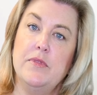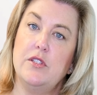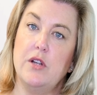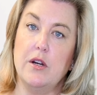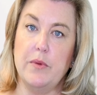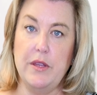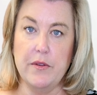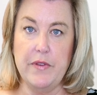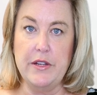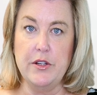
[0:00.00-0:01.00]
Start with
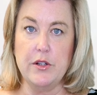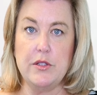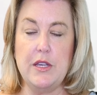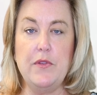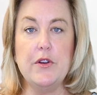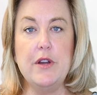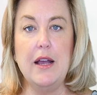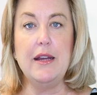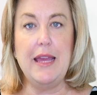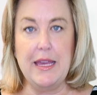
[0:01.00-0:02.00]
your vendors. If you're
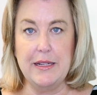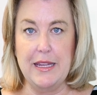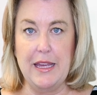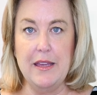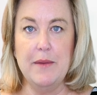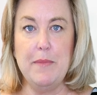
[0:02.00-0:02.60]
not handy,